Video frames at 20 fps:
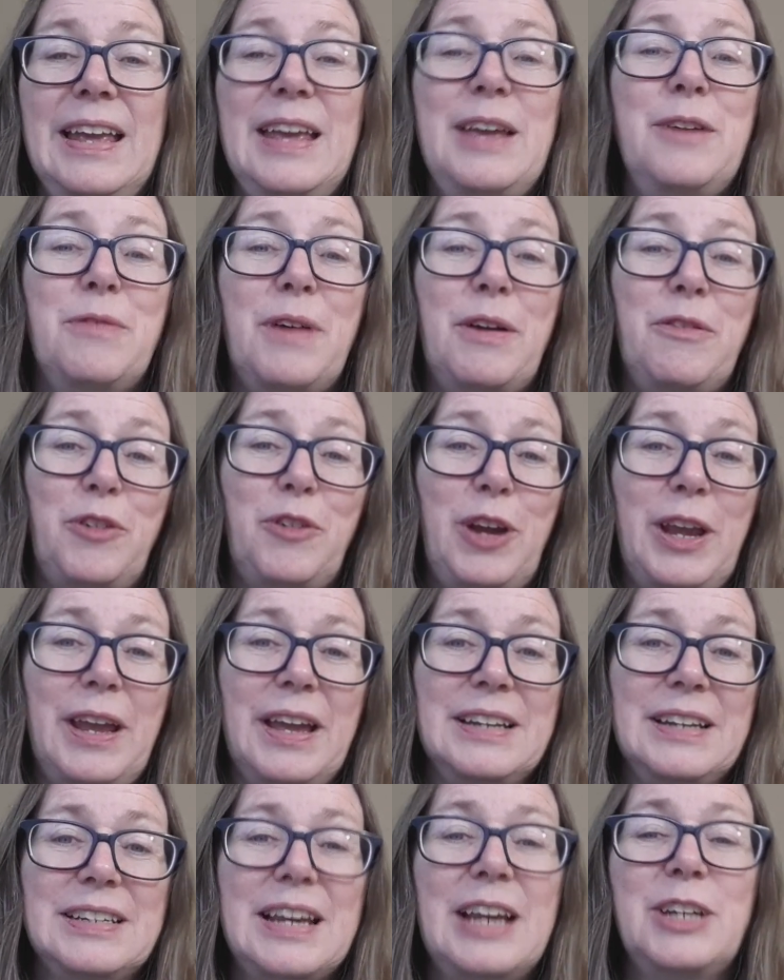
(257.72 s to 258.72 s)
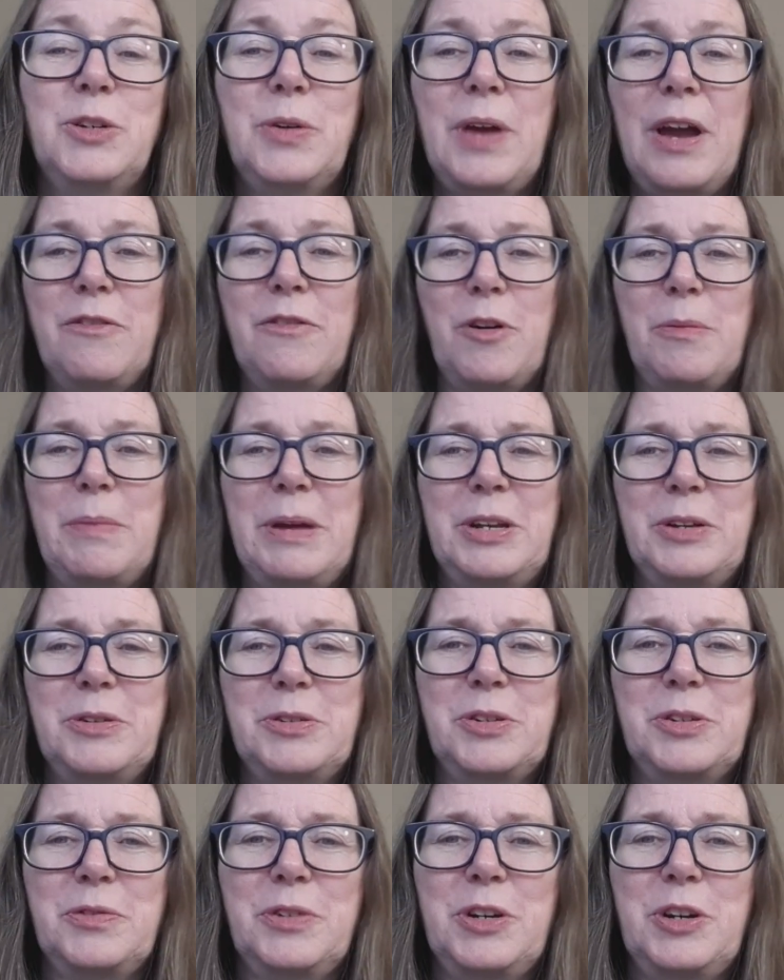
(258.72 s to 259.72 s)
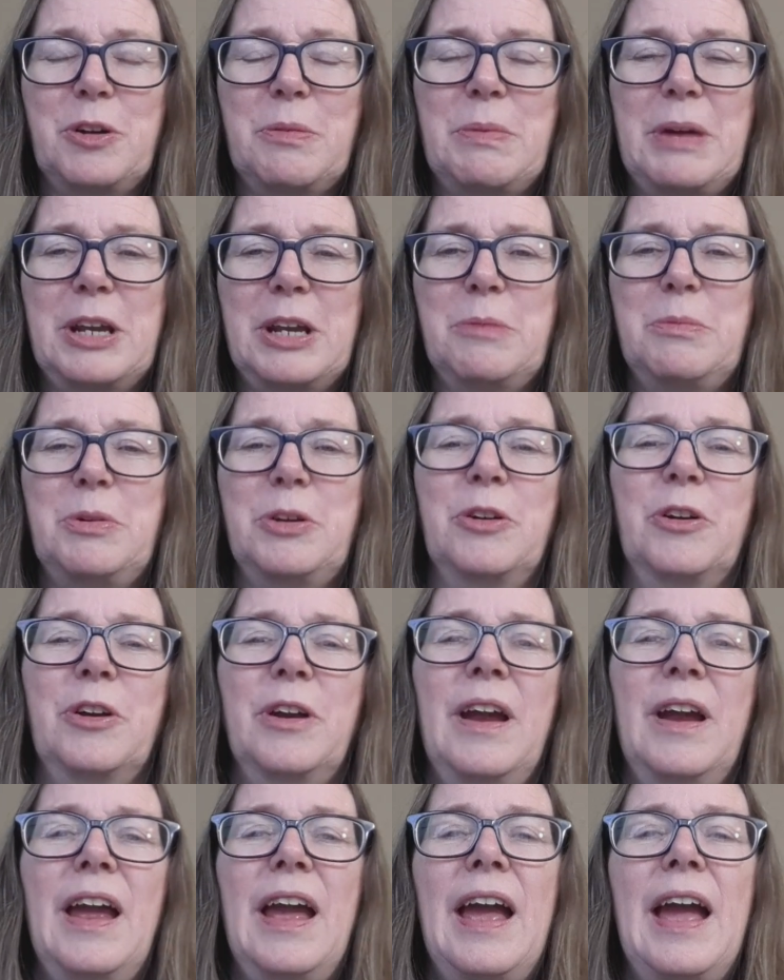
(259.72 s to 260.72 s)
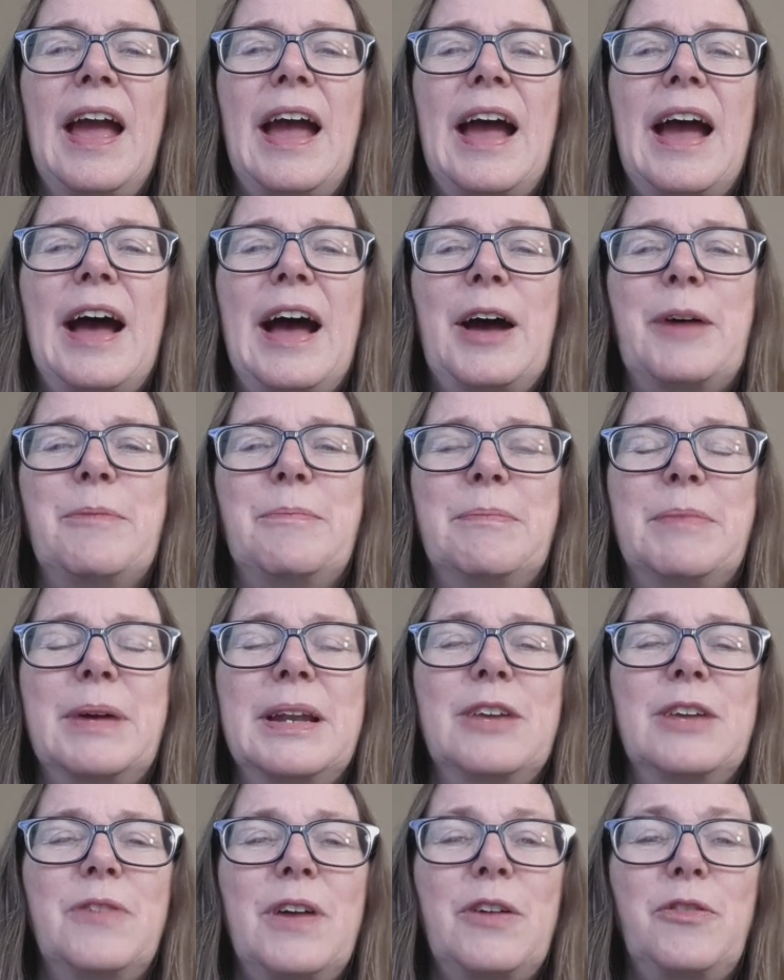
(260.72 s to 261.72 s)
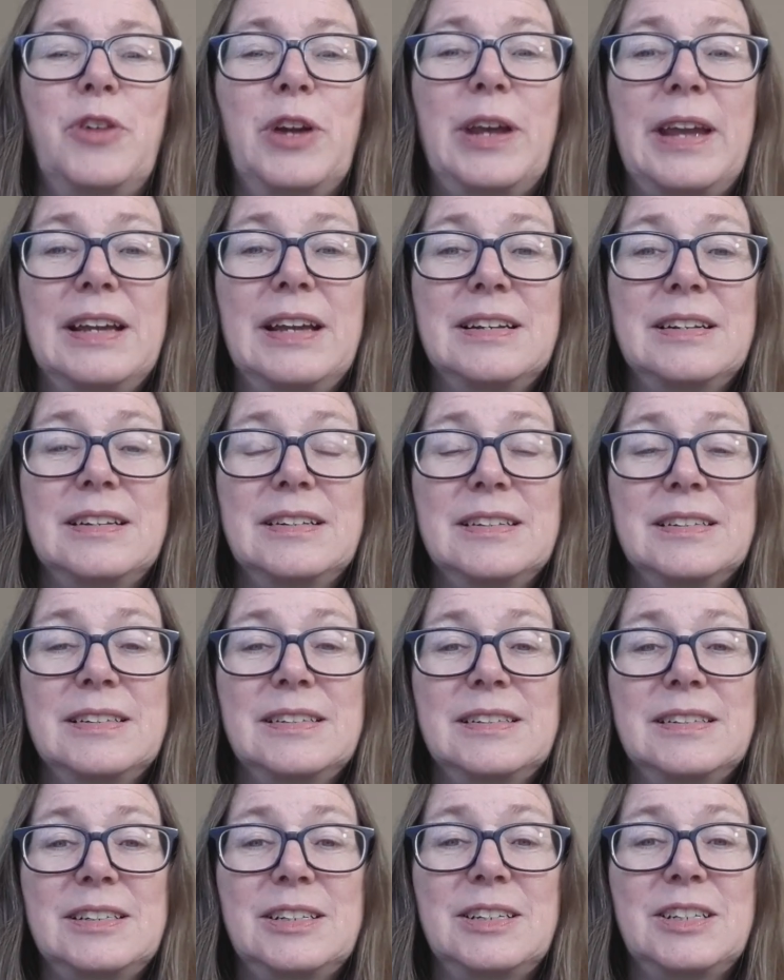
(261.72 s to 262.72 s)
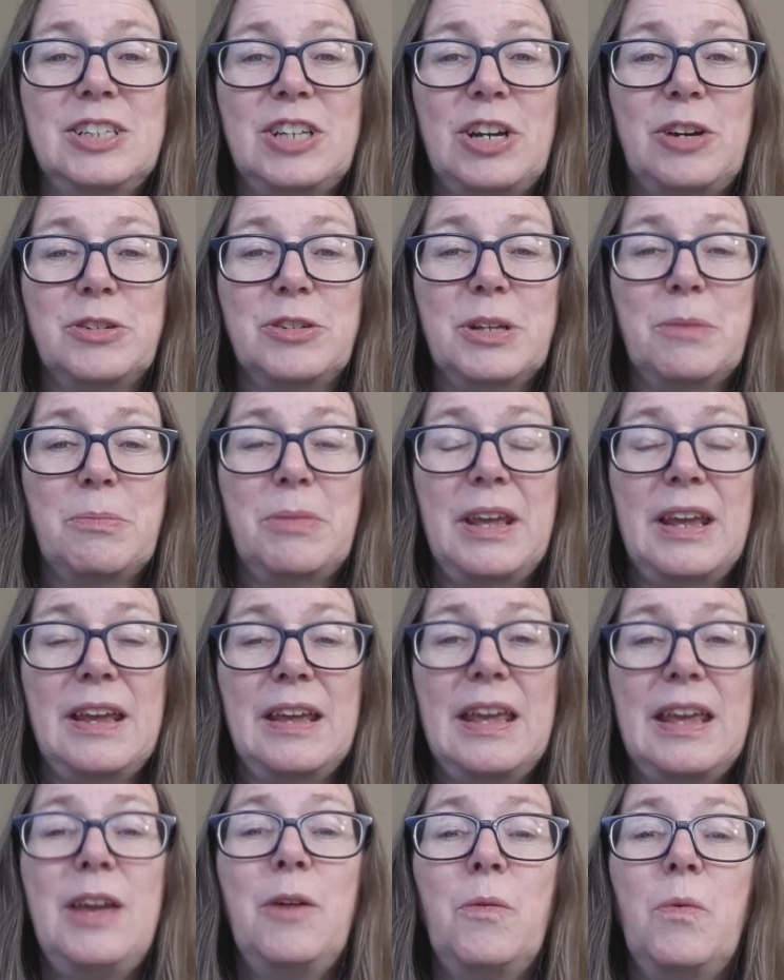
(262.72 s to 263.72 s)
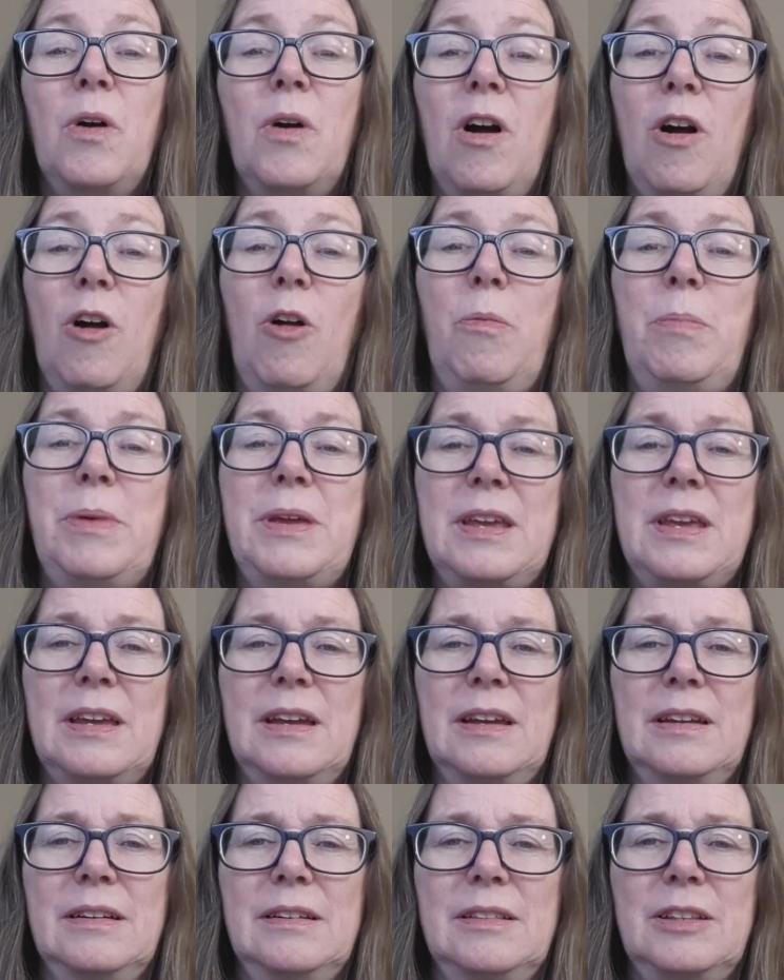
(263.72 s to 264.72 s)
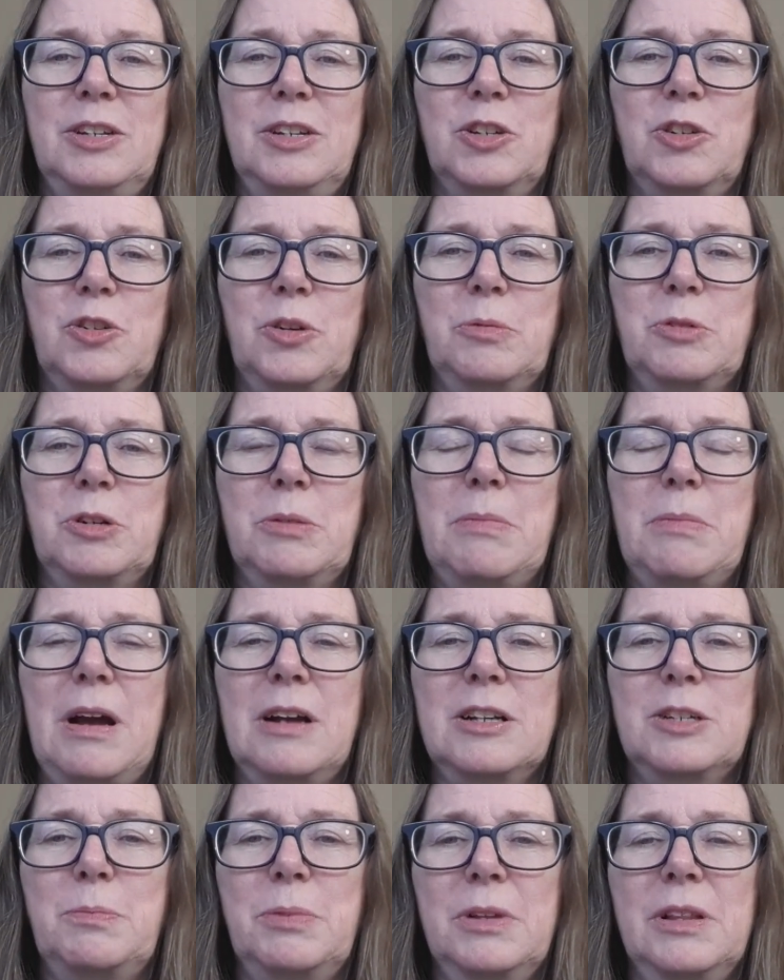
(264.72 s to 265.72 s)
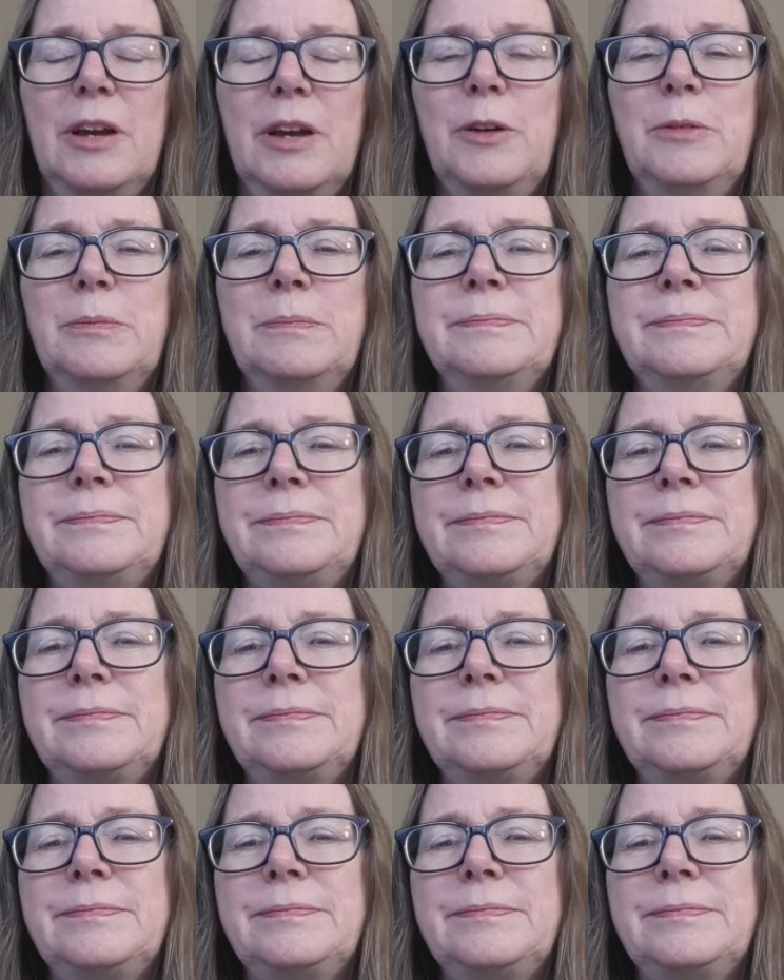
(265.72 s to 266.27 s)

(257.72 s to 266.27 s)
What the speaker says: if I forget, I do have all my notes over here on my computer, but if I forget to share something, it will all be in the description box below.